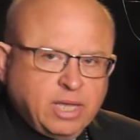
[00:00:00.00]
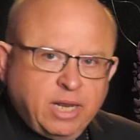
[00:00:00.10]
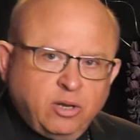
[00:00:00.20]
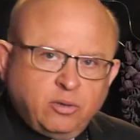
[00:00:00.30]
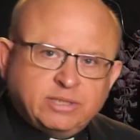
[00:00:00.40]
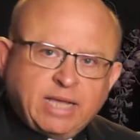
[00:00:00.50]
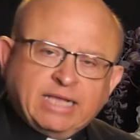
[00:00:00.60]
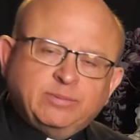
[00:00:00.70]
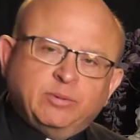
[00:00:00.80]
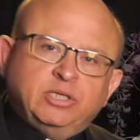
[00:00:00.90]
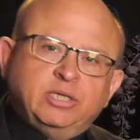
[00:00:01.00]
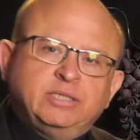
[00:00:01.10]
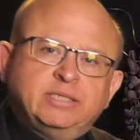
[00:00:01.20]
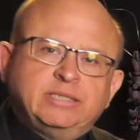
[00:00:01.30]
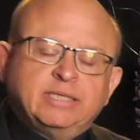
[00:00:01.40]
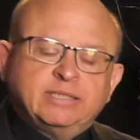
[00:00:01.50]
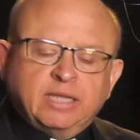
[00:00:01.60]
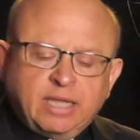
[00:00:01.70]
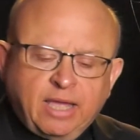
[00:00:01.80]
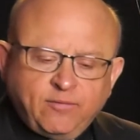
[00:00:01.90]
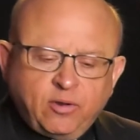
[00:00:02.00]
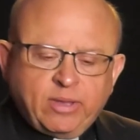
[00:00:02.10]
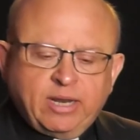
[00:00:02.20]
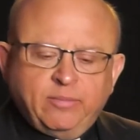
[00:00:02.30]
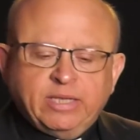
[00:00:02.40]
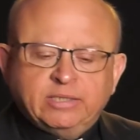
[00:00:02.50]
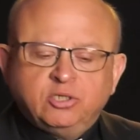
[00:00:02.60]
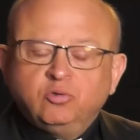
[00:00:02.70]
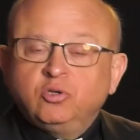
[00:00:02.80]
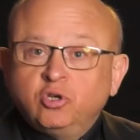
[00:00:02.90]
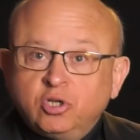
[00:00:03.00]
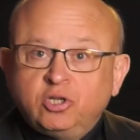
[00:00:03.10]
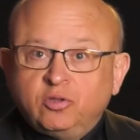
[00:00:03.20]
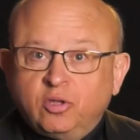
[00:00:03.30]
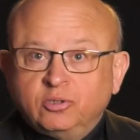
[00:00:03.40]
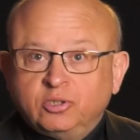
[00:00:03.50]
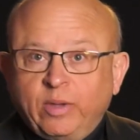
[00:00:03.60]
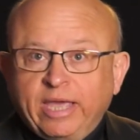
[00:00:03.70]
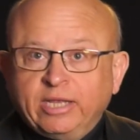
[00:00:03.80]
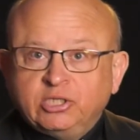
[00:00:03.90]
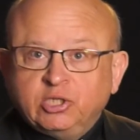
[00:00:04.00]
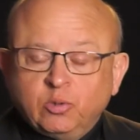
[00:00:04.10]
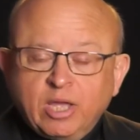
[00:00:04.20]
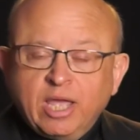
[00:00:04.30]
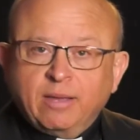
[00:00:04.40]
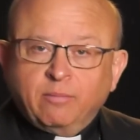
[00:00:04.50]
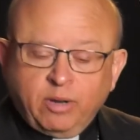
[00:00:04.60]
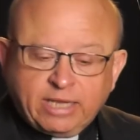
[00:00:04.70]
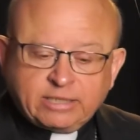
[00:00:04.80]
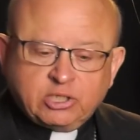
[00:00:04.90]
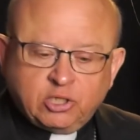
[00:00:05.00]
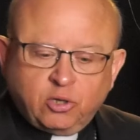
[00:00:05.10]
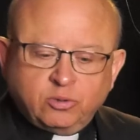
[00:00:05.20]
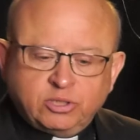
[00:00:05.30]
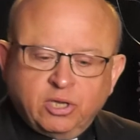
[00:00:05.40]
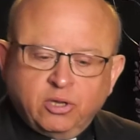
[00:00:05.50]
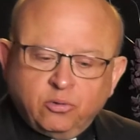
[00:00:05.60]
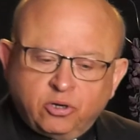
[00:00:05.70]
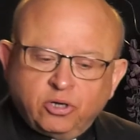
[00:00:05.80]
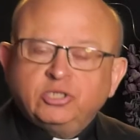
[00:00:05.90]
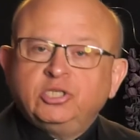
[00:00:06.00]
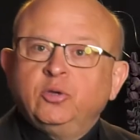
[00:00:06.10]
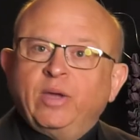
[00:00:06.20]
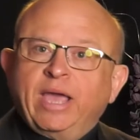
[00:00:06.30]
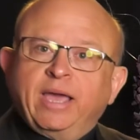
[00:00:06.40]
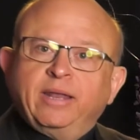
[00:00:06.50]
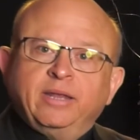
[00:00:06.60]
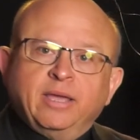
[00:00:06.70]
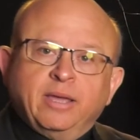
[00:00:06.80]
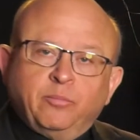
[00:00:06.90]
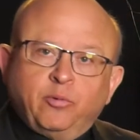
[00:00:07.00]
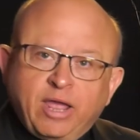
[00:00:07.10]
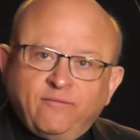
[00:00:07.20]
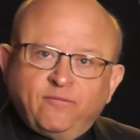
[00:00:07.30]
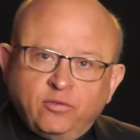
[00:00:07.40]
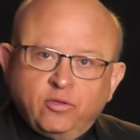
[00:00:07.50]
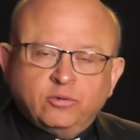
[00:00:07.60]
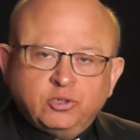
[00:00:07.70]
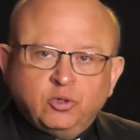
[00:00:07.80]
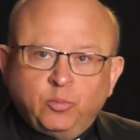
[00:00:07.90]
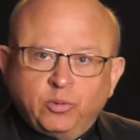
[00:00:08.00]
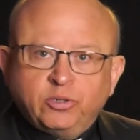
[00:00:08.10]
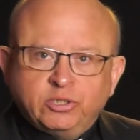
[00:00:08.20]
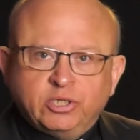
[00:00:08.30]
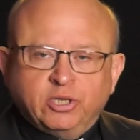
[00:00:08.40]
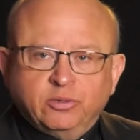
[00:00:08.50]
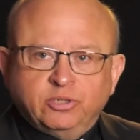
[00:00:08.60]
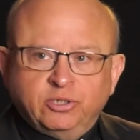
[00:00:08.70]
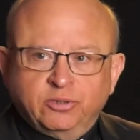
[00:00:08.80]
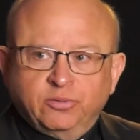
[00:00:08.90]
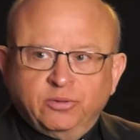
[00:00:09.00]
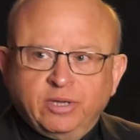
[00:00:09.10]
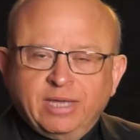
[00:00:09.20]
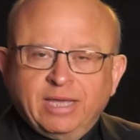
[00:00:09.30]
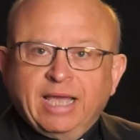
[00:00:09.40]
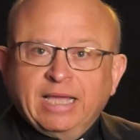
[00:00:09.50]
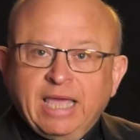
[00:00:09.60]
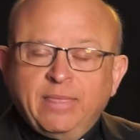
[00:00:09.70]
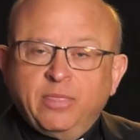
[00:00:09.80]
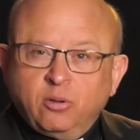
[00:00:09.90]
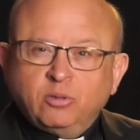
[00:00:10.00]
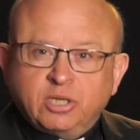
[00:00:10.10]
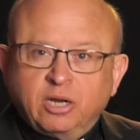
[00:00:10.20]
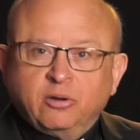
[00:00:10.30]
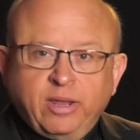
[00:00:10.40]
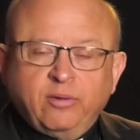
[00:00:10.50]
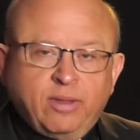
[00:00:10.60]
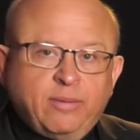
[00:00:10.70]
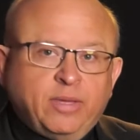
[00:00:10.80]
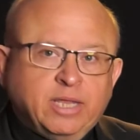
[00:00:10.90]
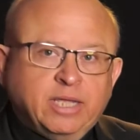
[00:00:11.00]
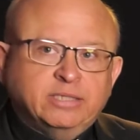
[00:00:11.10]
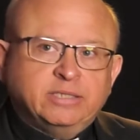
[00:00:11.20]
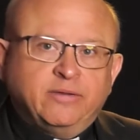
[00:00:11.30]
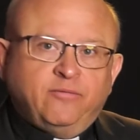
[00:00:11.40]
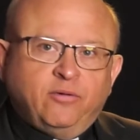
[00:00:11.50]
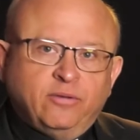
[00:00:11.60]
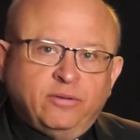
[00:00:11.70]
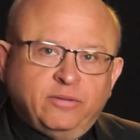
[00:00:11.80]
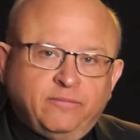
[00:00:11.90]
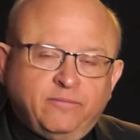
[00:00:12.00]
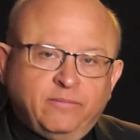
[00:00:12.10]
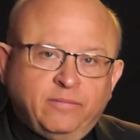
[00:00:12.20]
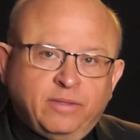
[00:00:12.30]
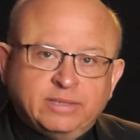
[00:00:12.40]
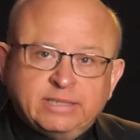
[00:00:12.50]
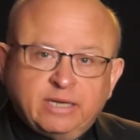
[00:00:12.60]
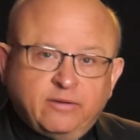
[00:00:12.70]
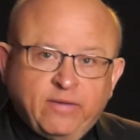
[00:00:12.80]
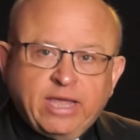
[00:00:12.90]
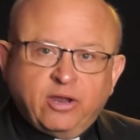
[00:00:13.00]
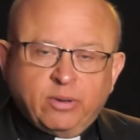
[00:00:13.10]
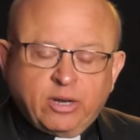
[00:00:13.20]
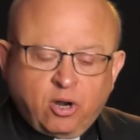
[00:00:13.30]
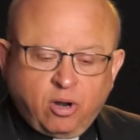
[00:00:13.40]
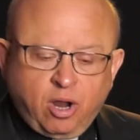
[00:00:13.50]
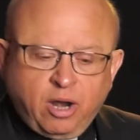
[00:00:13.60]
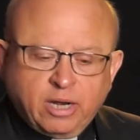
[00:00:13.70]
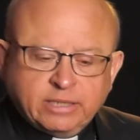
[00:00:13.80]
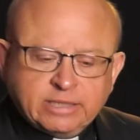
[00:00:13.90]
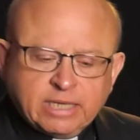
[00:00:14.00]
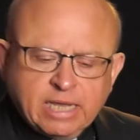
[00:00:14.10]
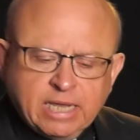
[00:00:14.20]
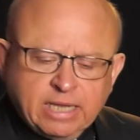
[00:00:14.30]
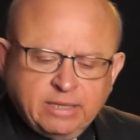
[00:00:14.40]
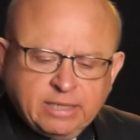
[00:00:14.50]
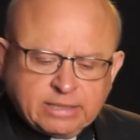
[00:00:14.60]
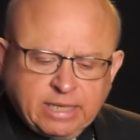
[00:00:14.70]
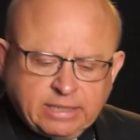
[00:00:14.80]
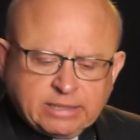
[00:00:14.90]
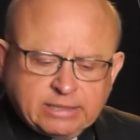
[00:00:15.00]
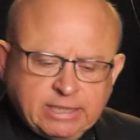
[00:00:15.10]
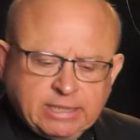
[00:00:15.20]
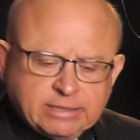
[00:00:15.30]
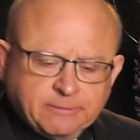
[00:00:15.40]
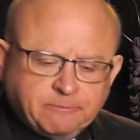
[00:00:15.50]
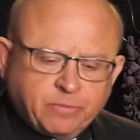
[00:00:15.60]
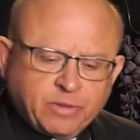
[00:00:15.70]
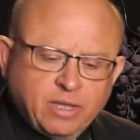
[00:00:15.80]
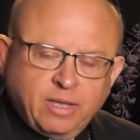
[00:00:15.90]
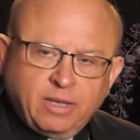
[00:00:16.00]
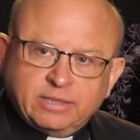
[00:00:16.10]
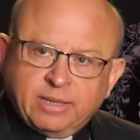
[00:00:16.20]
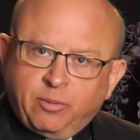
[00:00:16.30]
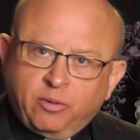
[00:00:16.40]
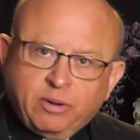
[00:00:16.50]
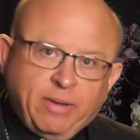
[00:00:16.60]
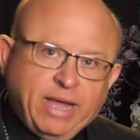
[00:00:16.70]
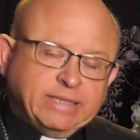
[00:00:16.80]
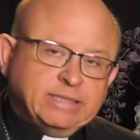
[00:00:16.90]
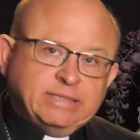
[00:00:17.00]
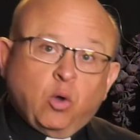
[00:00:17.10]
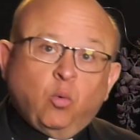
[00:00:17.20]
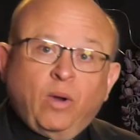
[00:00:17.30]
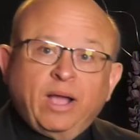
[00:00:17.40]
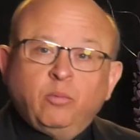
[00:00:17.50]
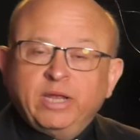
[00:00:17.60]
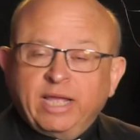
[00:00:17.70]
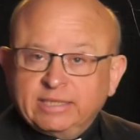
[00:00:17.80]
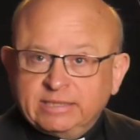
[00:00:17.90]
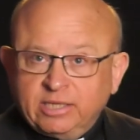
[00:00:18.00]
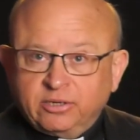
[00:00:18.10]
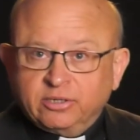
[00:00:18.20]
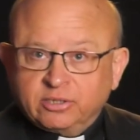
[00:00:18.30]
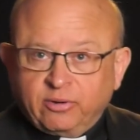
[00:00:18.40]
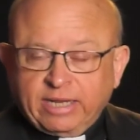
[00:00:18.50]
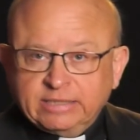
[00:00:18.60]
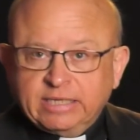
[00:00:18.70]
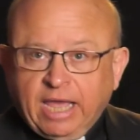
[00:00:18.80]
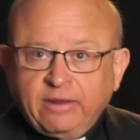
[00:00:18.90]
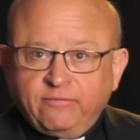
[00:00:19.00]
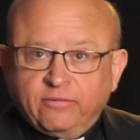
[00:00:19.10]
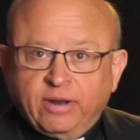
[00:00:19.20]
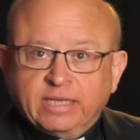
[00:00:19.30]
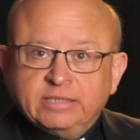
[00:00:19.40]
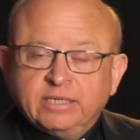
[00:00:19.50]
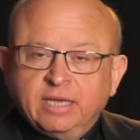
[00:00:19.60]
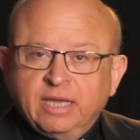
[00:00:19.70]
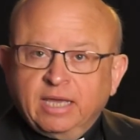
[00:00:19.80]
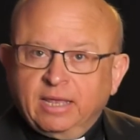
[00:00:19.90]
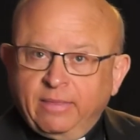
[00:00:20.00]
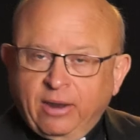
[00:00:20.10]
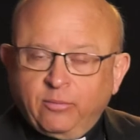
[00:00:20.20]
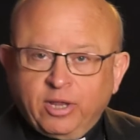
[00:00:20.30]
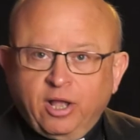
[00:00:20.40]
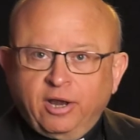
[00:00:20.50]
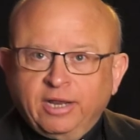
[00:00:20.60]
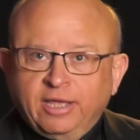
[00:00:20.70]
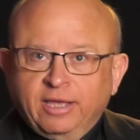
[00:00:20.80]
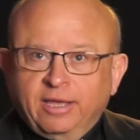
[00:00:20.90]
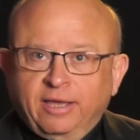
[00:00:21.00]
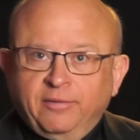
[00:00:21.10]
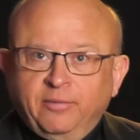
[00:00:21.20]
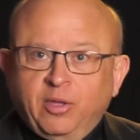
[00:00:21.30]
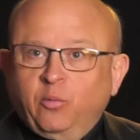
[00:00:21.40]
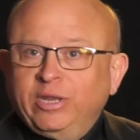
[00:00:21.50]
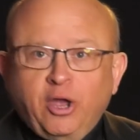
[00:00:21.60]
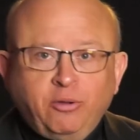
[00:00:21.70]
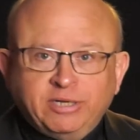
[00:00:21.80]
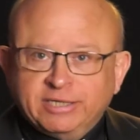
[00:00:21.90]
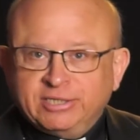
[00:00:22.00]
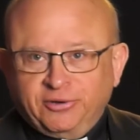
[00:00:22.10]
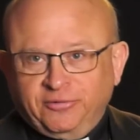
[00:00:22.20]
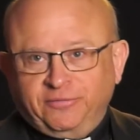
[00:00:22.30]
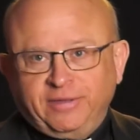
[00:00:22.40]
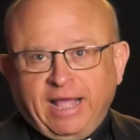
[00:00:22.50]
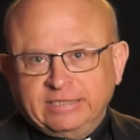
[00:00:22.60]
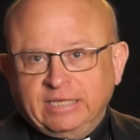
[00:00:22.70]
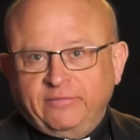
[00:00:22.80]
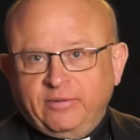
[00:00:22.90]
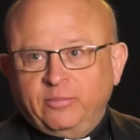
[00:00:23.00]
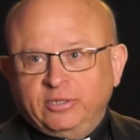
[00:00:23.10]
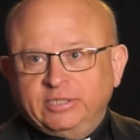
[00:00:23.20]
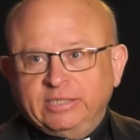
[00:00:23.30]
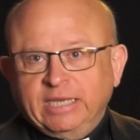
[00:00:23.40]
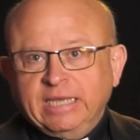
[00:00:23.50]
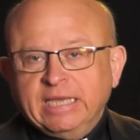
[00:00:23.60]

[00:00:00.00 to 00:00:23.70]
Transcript: In Luke's Gospel, Jesus says, love your enemies, do good to those who hate you, bless those who curse you, and pray for those who persecute you. Again, those are great remedies for the sin of anger in our hearts in this Lenten season. St. Paul reminds us that while we're yet sinners, Christ died for us. In that regard, that we don't deserve God's love and mercy.